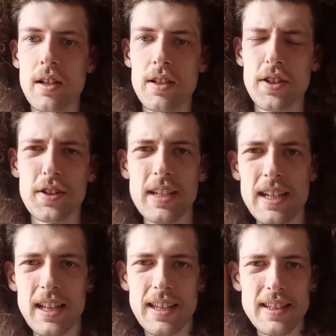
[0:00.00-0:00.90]
you can hear
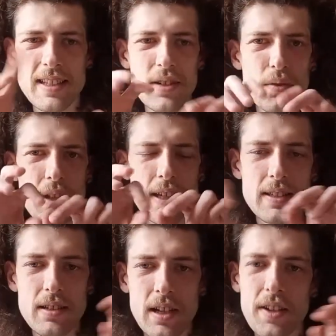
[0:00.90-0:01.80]
like there's little like,
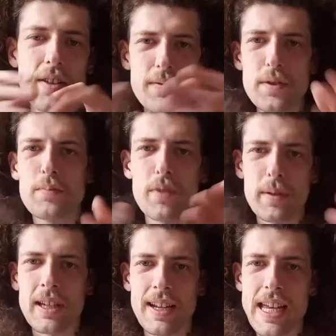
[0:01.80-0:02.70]
I don't know if you probably
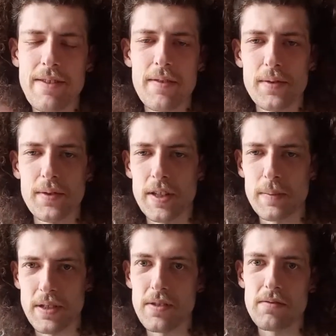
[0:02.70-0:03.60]
can't hear it through this,
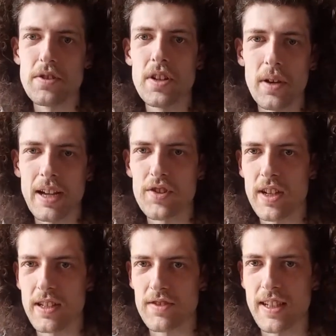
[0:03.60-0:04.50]
but you know how
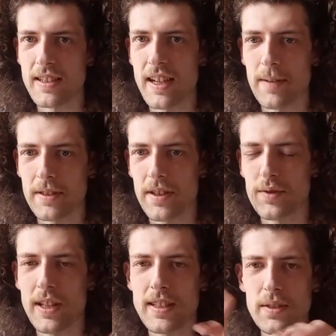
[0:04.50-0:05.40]
Shiny Crazy Diamond goes,
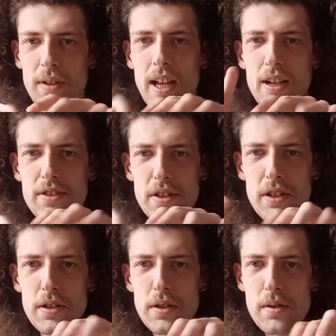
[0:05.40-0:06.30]
right? There's little
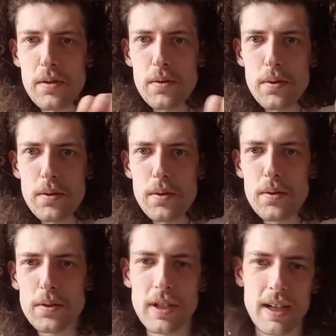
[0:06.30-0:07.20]

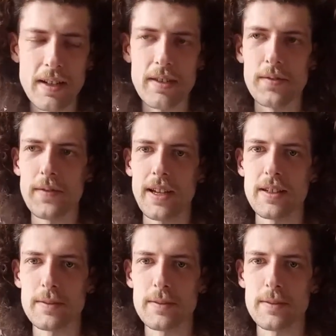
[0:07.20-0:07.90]
kind of little things